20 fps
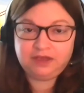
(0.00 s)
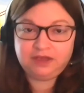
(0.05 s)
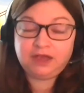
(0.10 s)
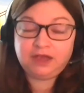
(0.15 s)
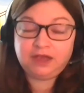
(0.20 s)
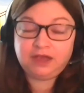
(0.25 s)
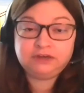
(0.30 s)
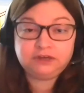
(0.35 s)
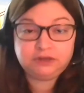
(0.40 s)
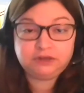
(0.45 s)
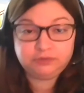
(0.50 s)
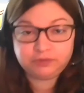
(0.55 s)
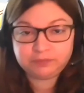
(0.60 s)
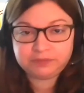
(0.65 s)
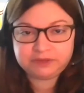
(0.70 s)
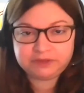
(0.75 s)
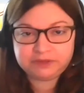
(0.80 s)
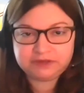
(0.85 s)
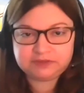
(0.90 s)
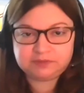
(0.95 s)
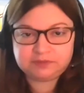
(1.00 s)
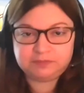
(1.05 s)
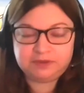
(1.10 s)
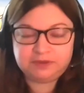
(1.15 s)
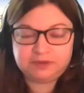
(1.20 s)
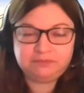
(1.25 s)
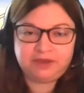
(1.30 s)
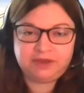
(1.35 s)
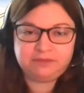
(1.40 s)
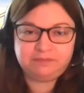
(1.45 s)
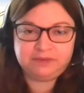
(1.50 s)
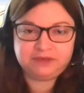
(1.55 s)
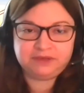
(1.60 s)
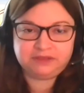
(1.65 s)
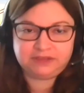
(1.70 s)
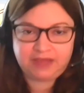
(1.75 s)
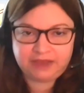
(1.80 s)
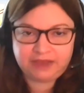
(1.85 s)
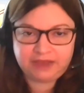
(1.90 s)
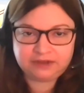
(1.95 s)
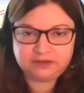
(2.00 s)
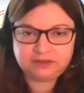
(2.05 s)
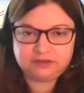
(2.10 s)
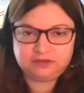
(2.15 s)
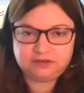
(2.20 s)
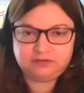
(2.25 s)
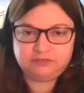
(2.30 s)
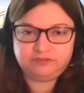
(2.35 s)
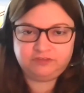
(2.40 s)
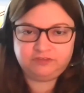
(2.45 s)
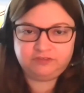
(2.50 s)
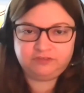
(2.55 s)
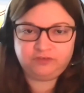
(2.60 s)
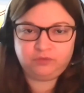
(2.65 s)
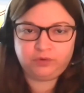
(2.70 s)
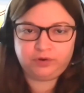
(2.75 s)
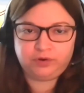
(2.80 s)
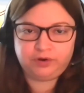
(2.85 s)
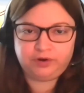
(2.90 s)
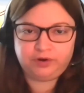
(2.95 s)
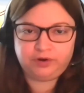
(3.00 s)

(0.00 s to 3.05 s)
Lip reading: a knee replacement might be elective, or